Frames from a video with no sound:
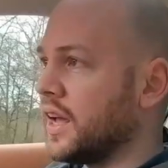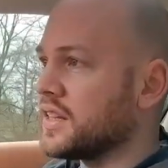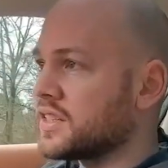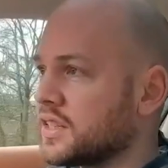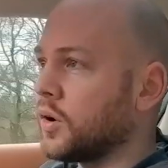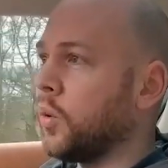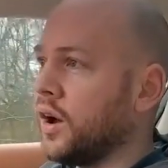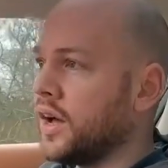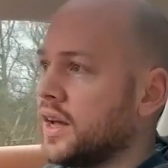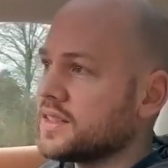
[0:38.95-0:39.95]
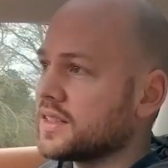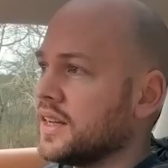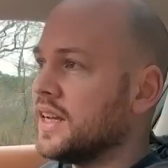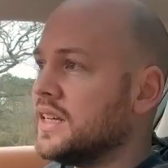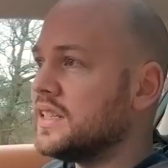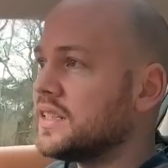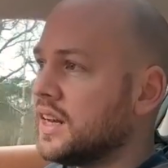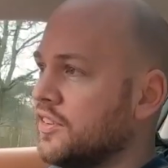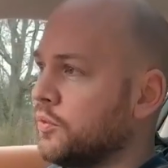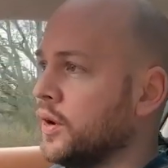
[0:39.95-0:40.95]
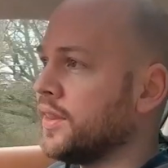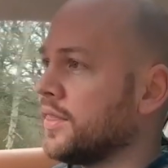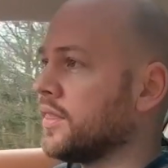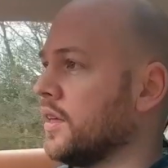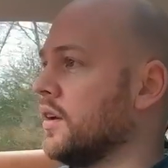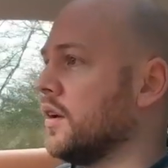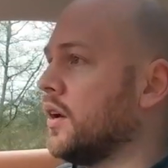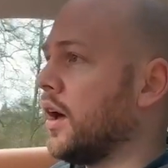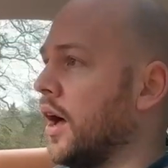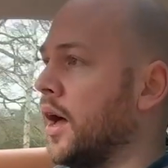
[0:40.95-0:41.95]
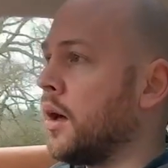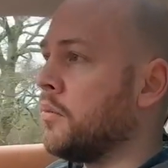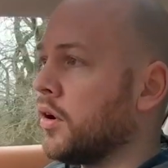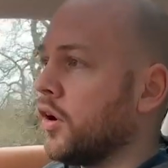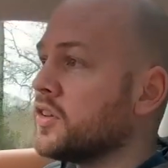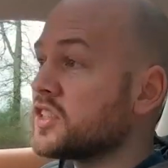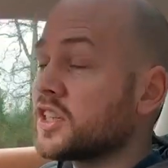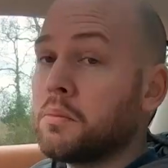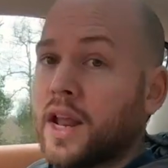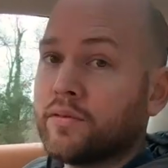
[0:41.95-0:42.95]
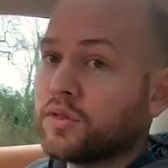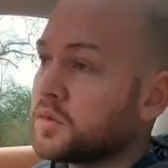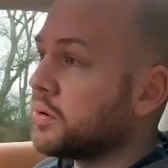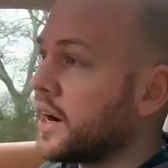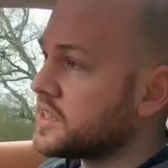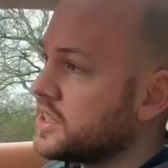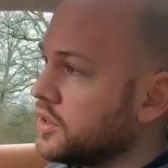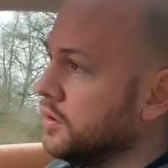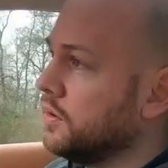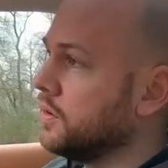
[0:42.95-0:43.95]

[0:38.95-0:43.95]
It's quiet, easy to live with, on some levels practical.